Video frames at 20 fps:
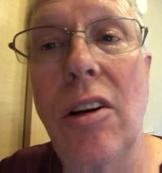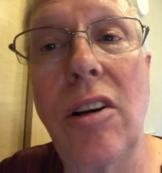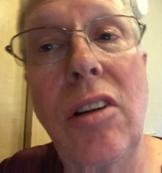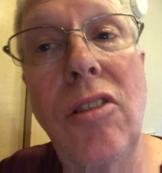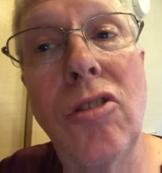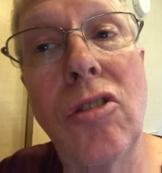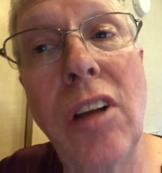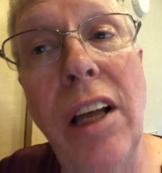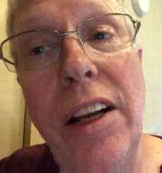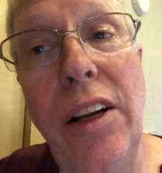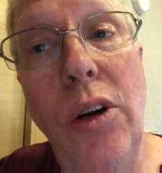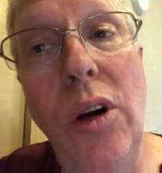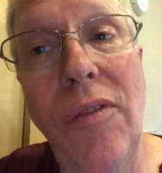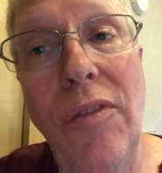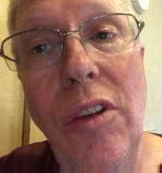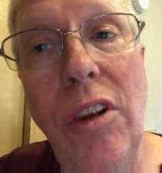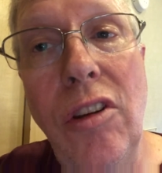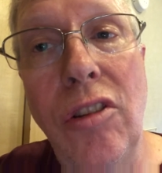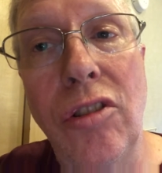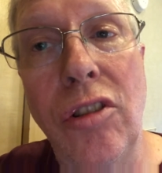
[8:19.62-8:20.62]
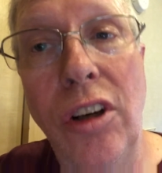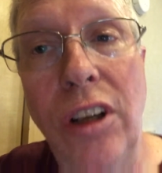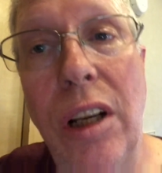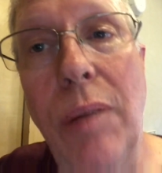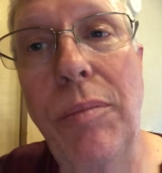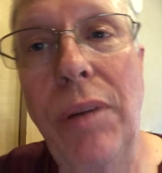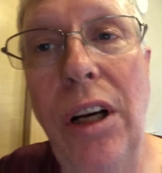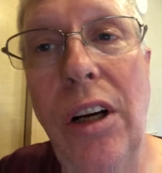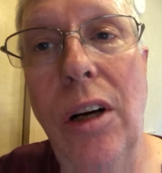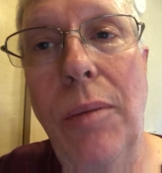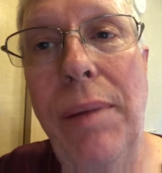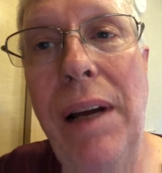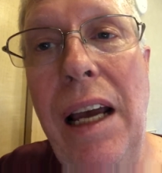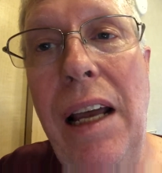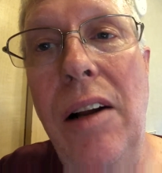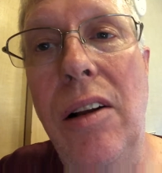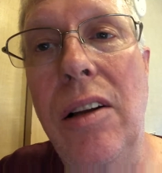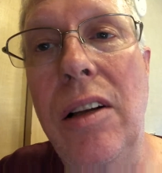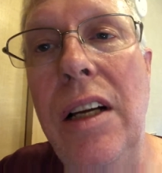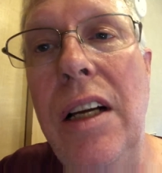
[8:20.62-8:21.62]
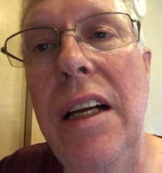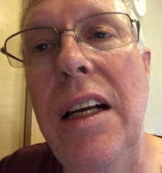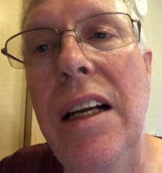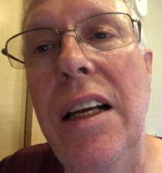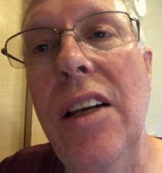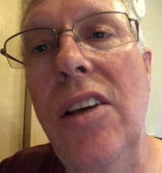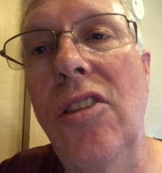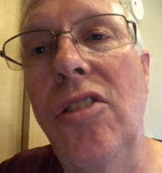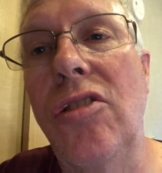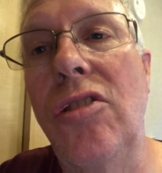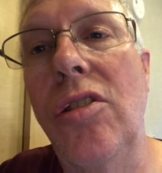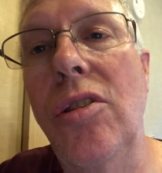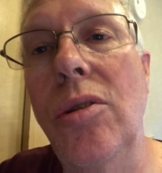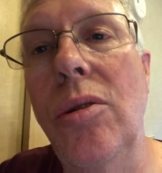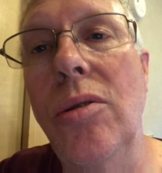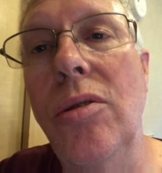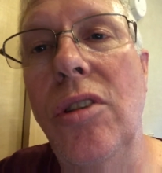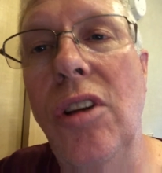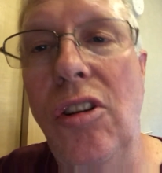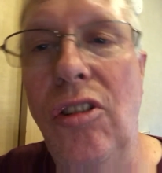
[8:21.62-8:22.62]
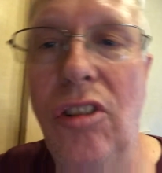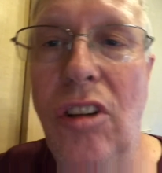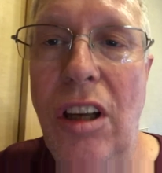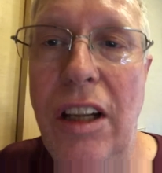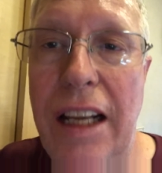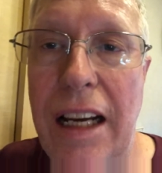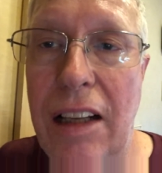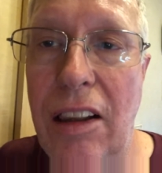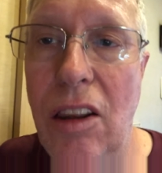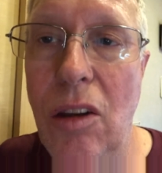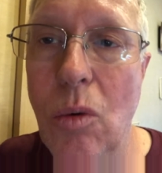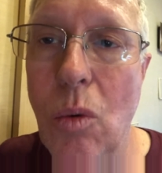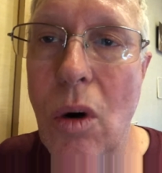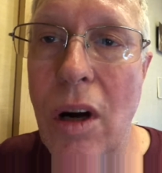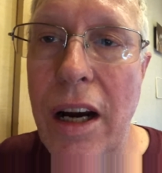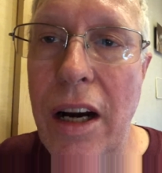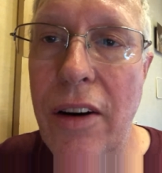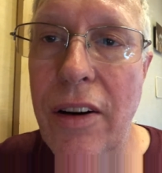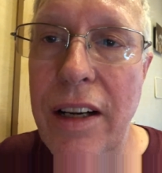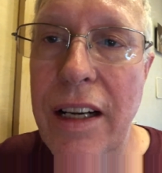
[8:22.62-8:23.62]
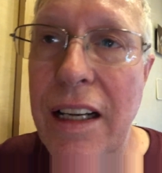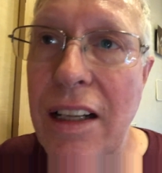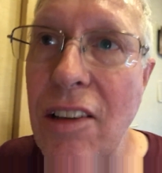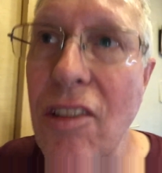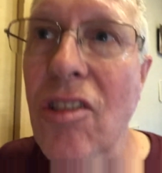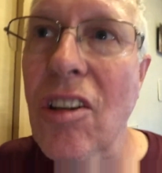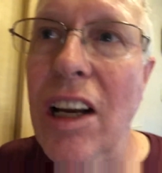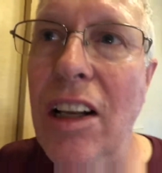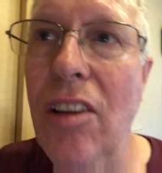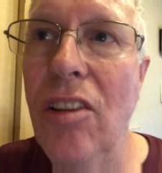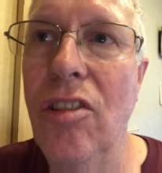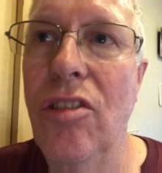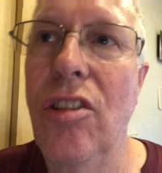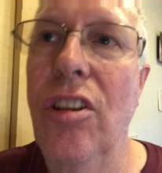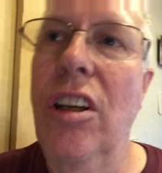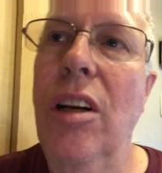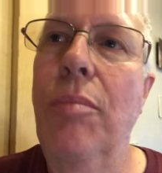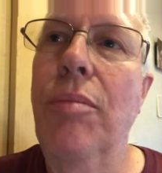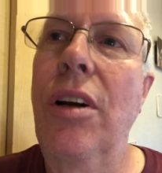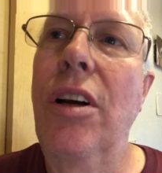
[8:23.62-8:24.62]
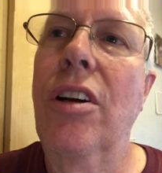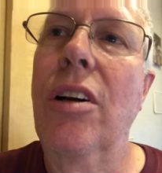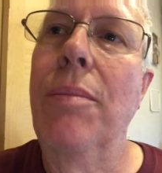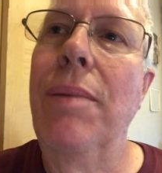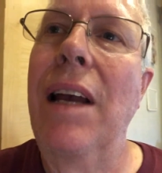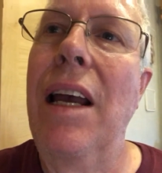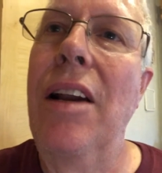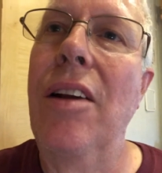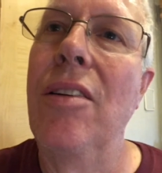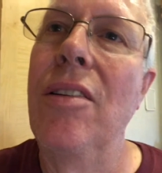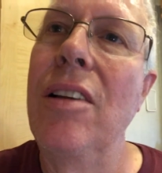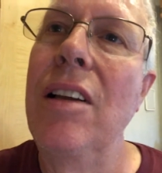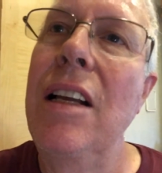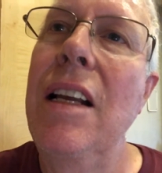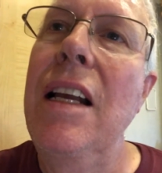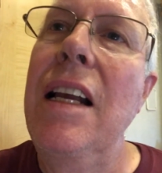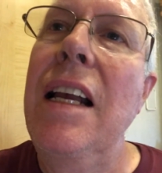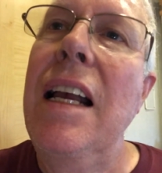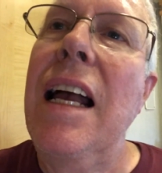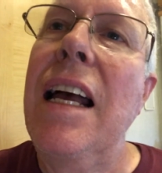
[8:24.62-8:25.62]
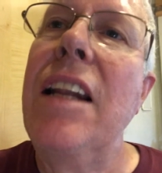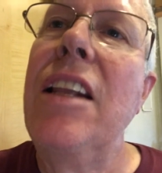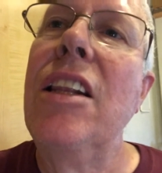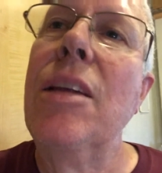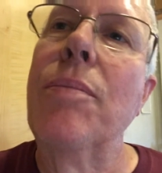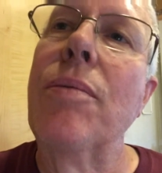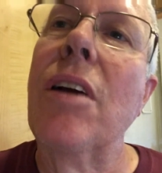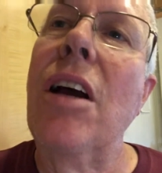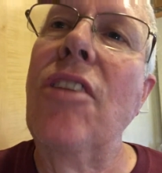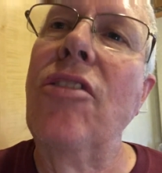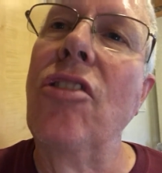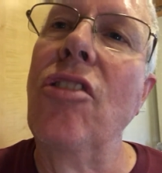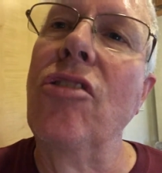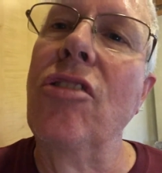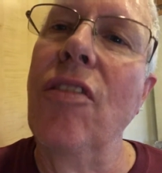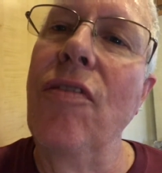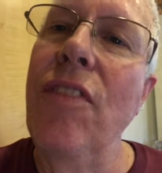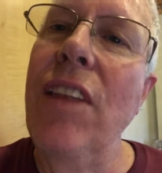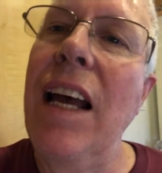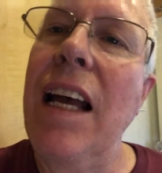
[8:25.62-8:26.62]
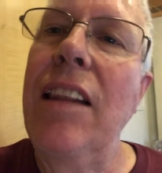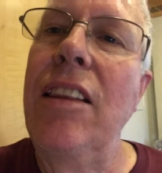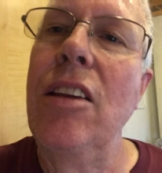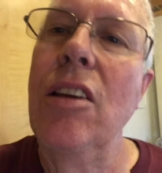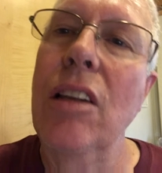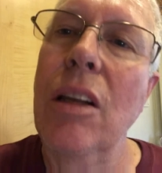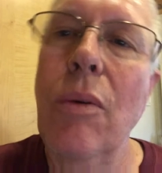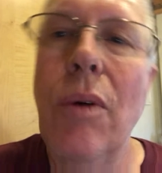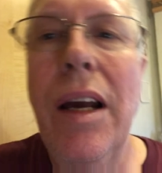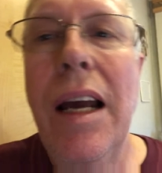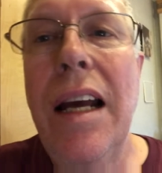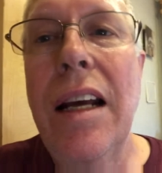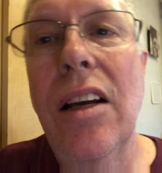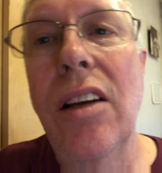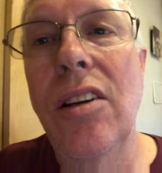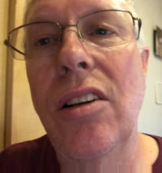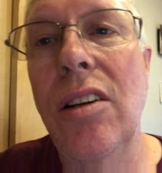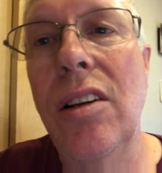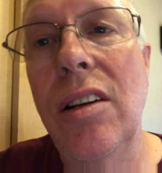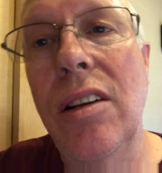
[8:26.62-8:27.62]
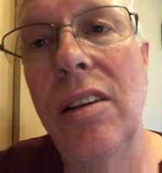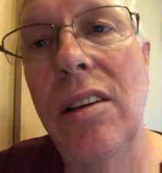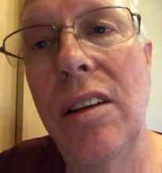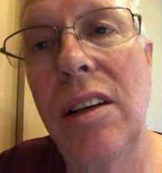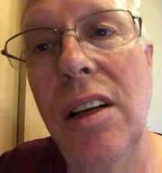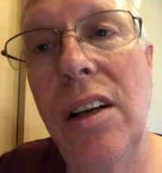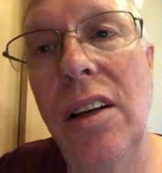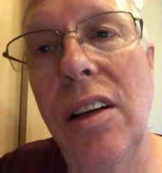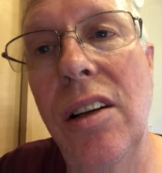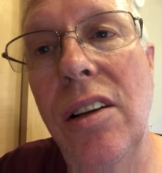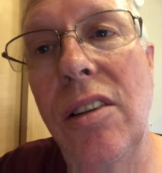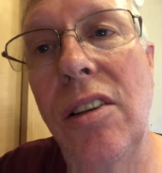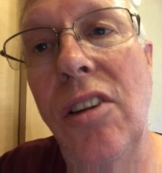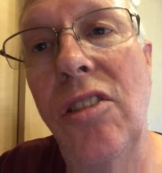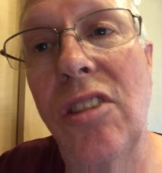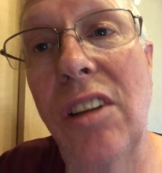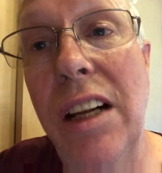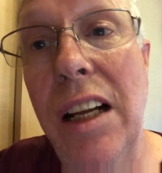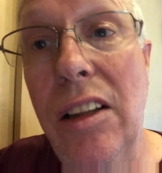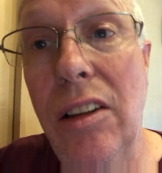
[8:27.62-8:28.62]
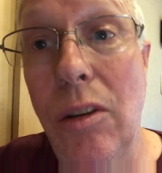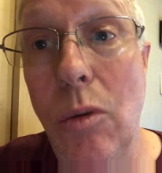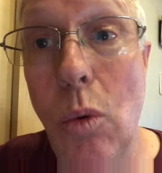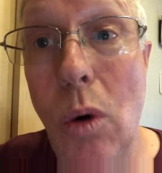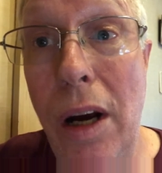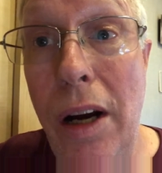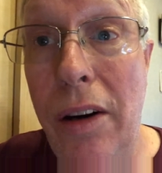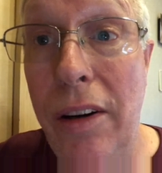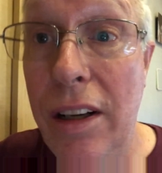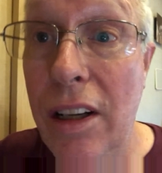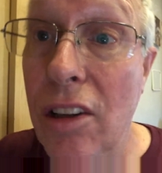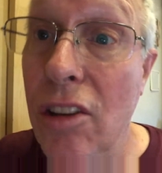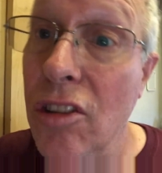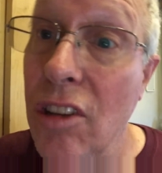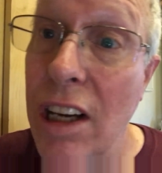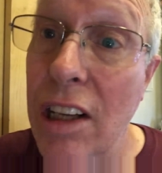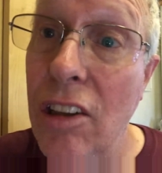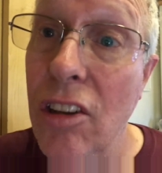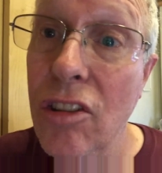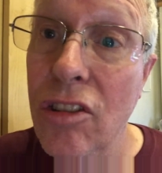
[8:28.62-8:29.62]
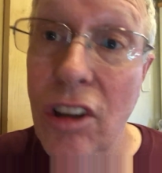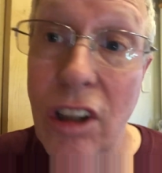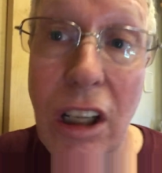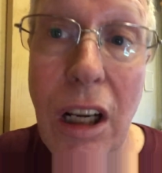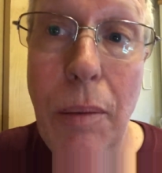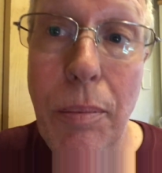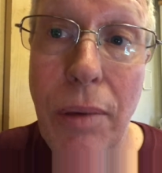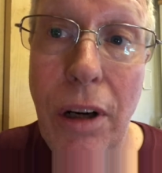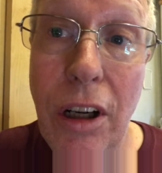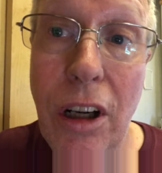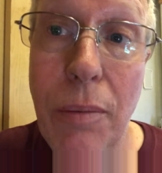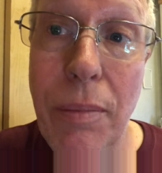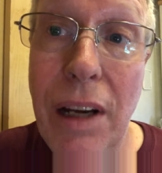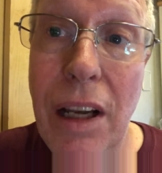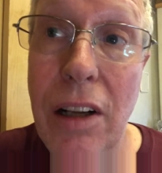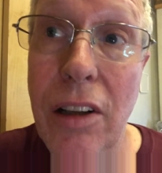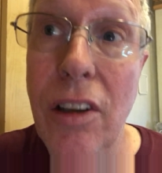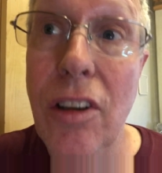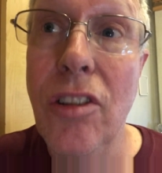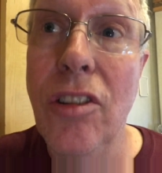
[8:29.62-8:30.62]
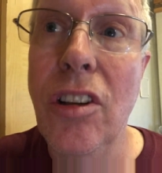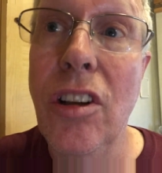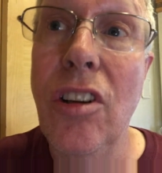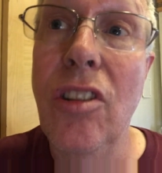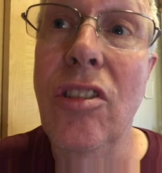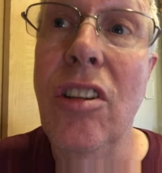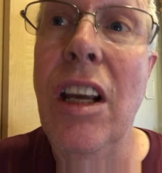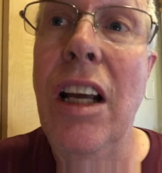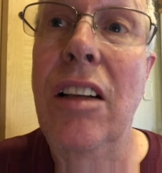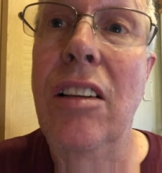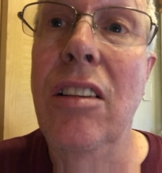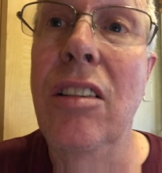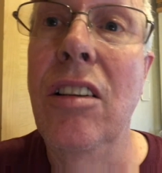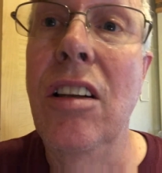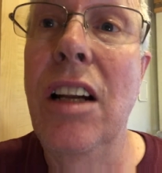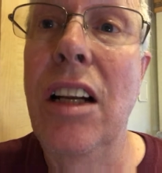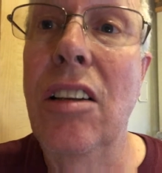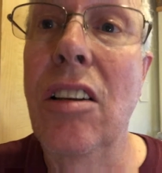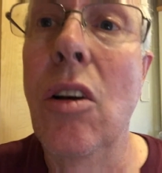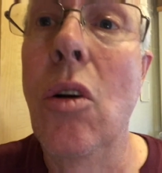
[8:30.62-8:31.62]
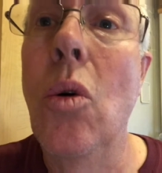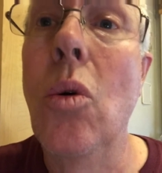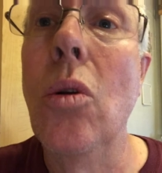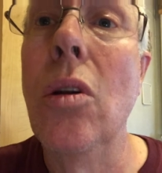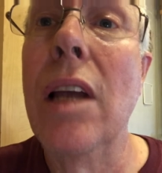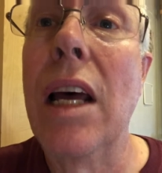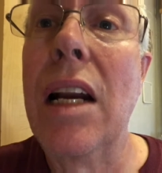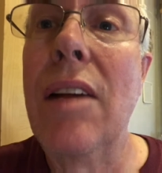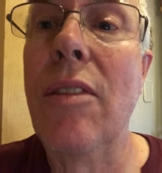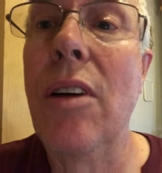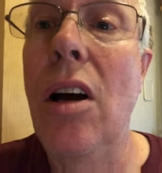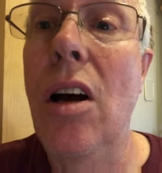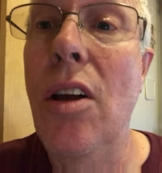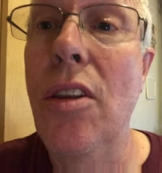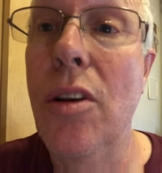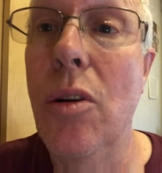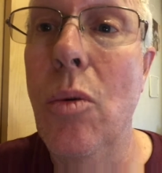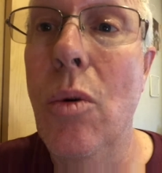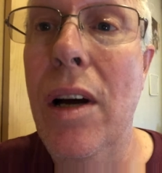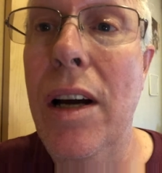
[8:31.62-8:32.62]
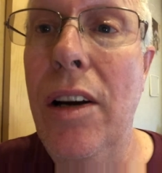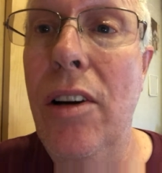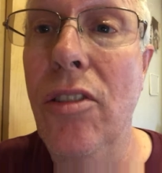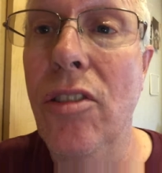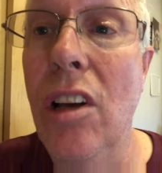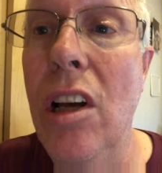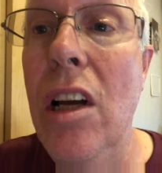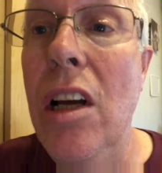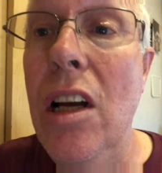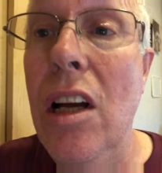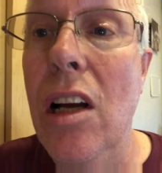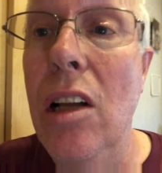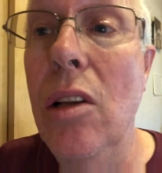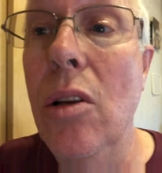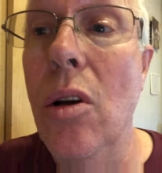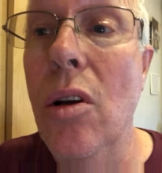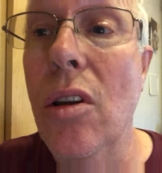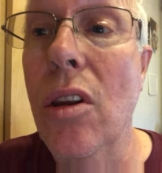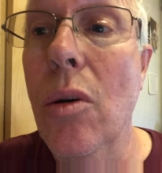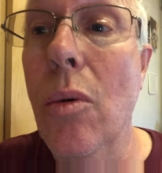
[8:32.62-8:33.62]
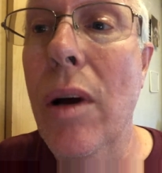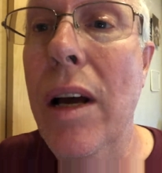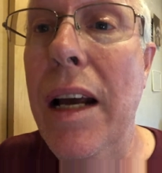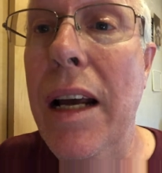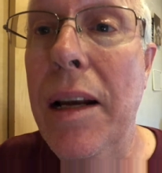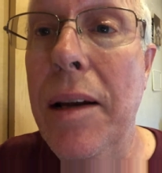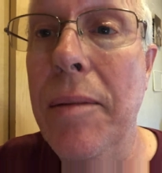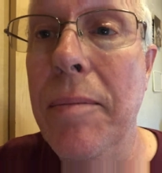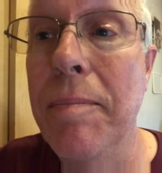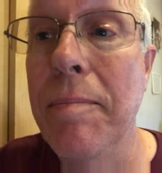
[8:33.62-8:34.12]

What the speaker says: slide it off of the circuit breaker panel is to disconnect the wire inside the circuit breaker panel. And in the process of that, the only way I can disconnect the wire inside the circuit breaker panel is to disconnect a whole lot of other wires along the way.